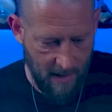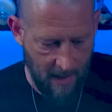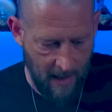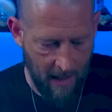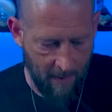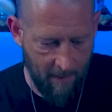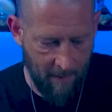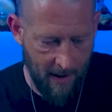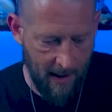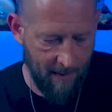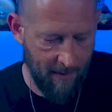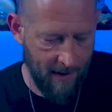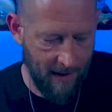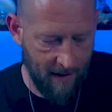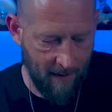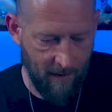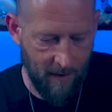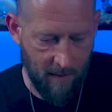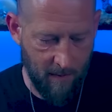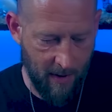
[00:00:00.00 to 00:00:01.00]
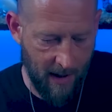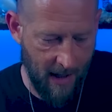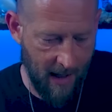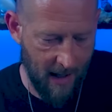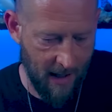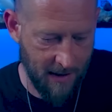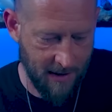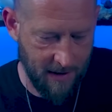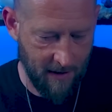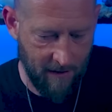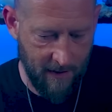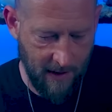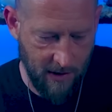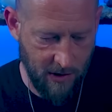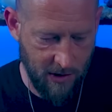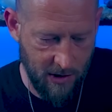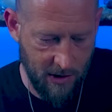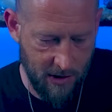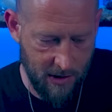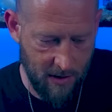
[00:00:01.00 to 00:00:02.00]
and maybe in the past they
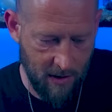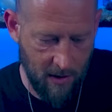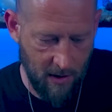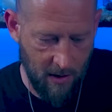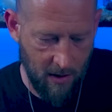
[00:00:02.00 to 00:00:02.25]
just